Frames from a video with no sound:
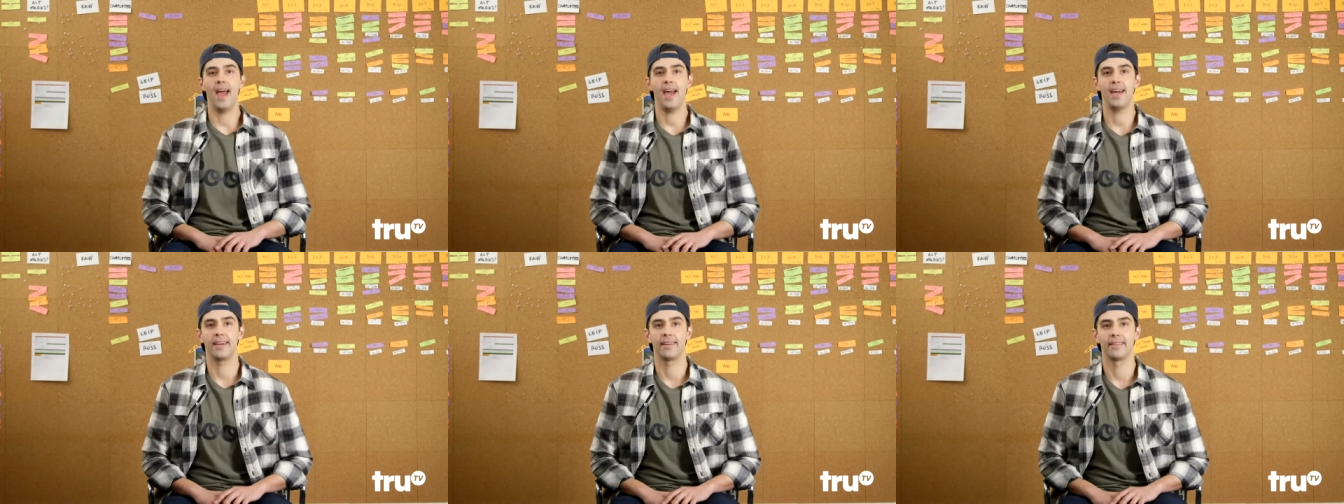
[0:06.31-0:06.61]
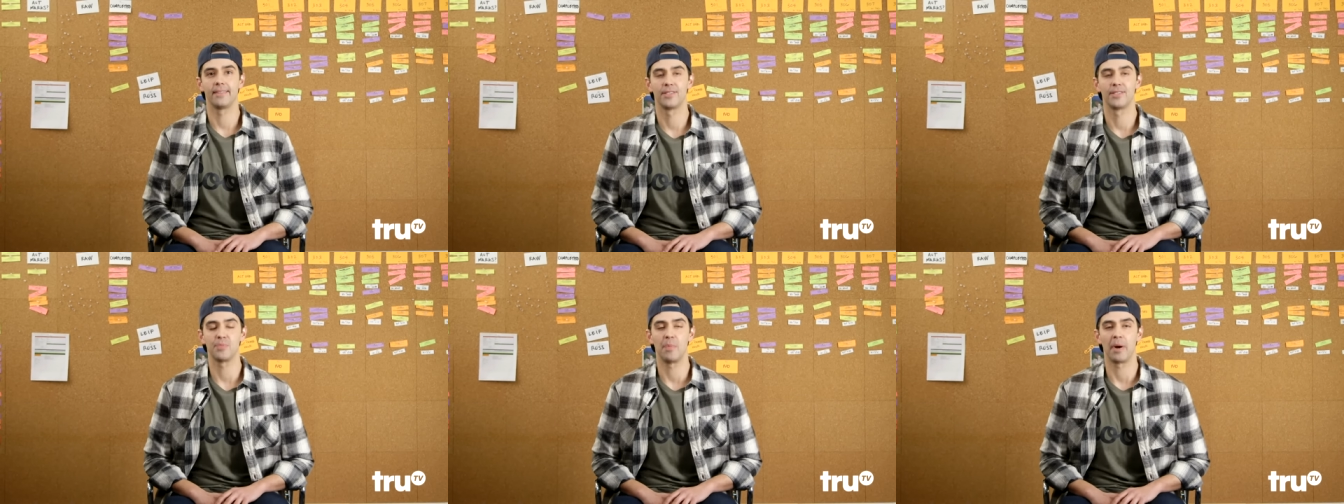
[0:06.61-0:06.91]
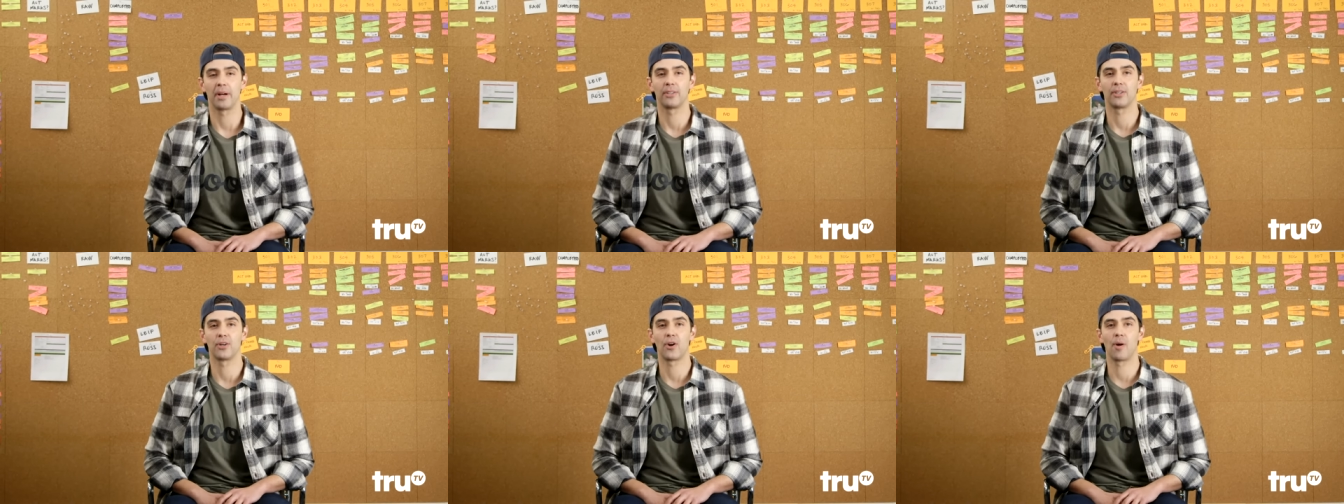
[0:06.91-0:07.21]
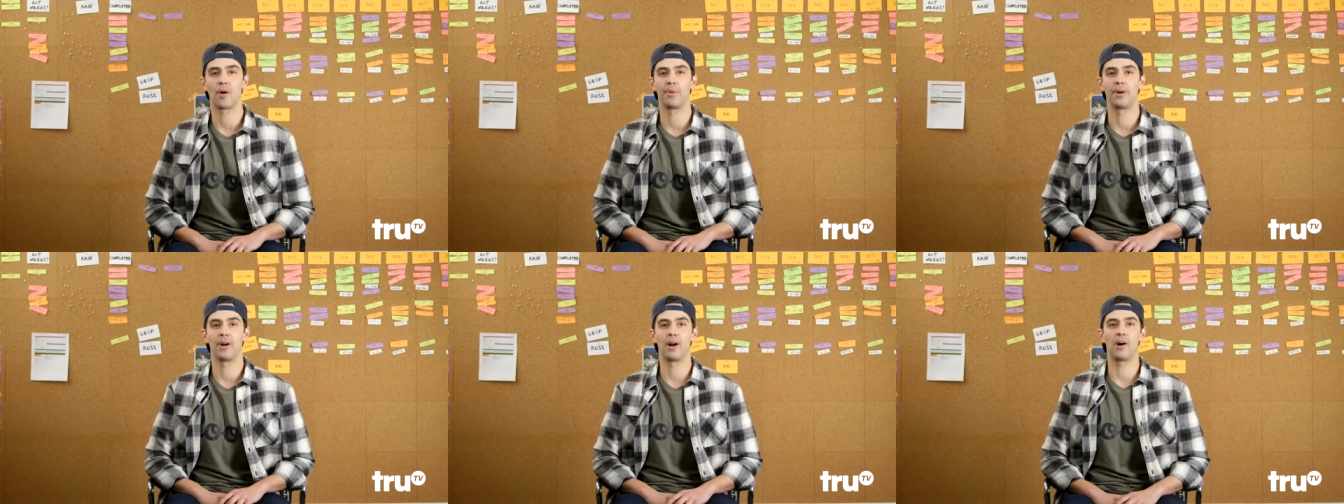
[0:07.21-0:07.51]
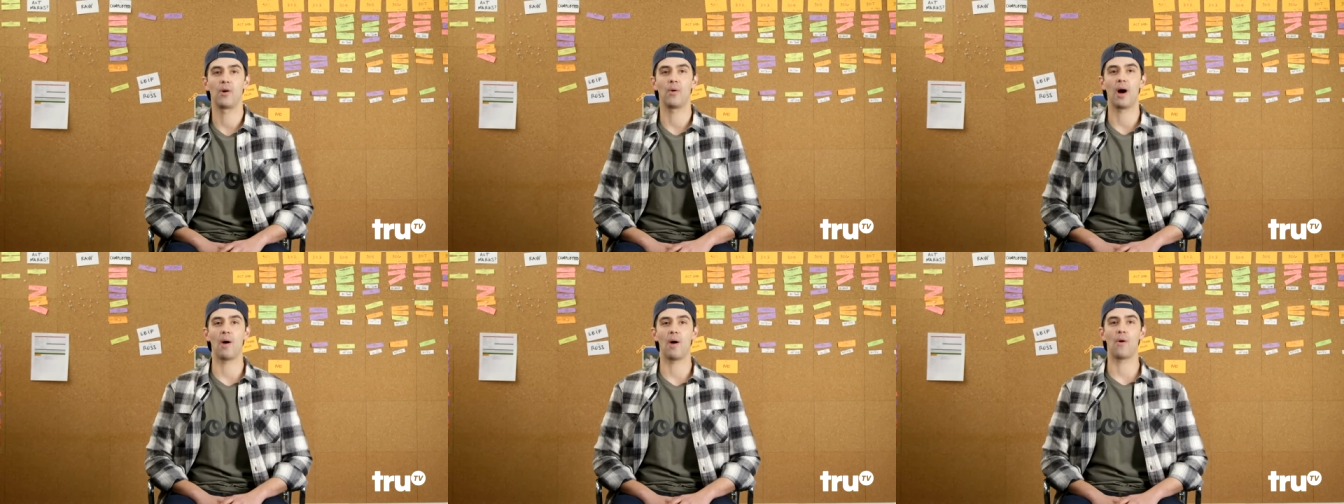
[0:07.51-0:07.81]
Hey, it's Michael
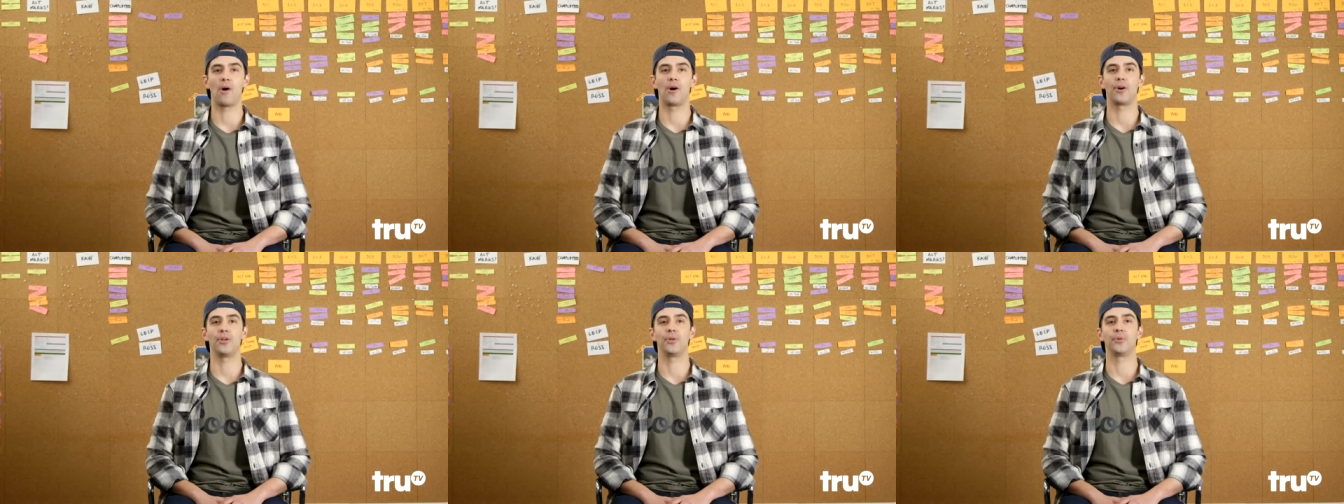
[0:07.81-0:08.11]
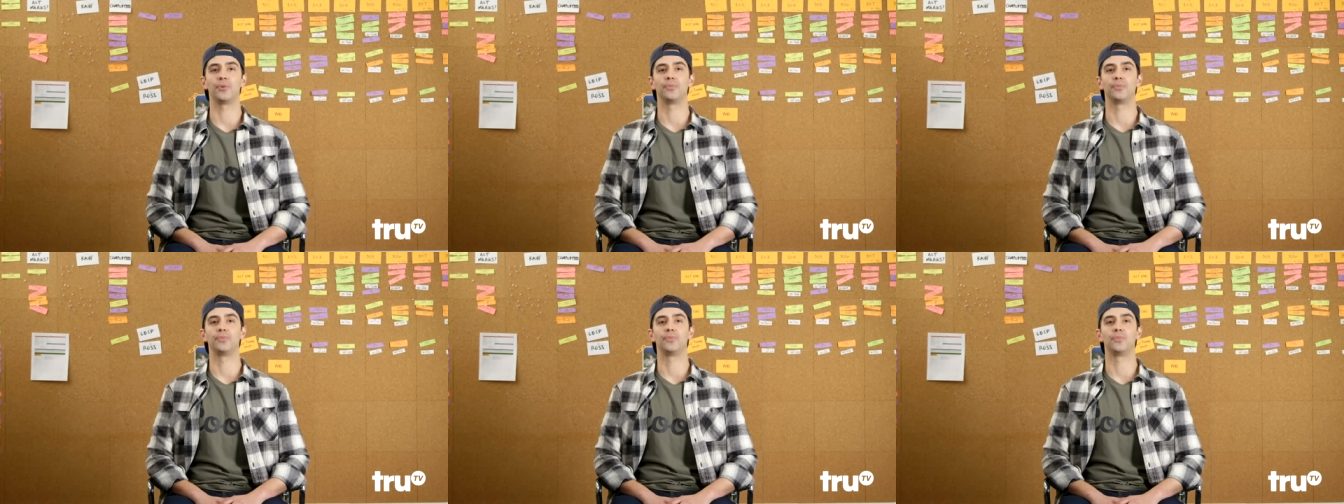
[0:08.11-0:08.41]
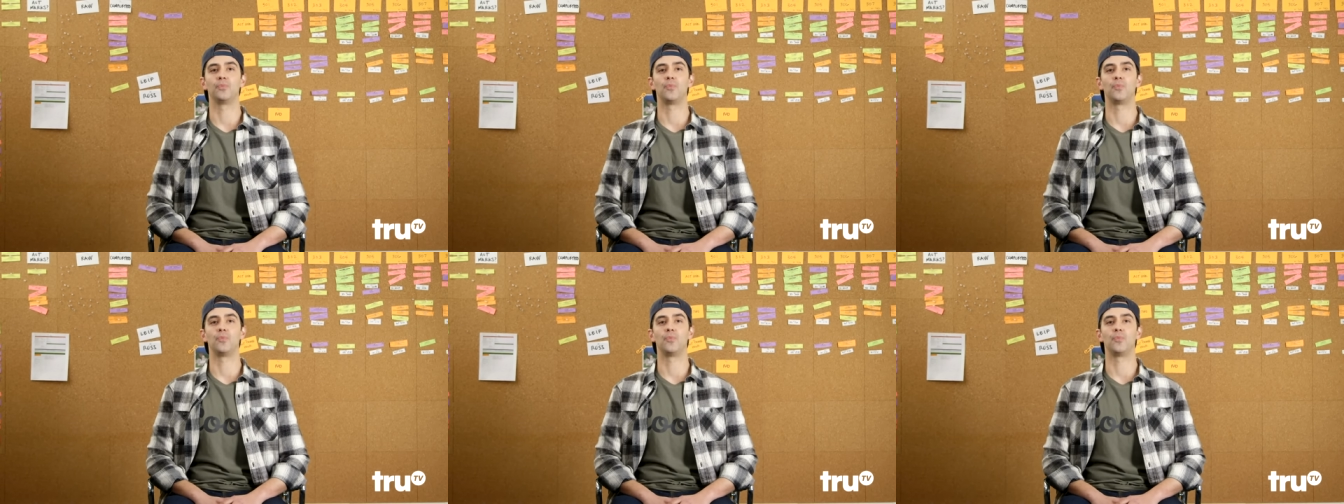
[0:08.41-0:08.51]
Carbonaro. How are you?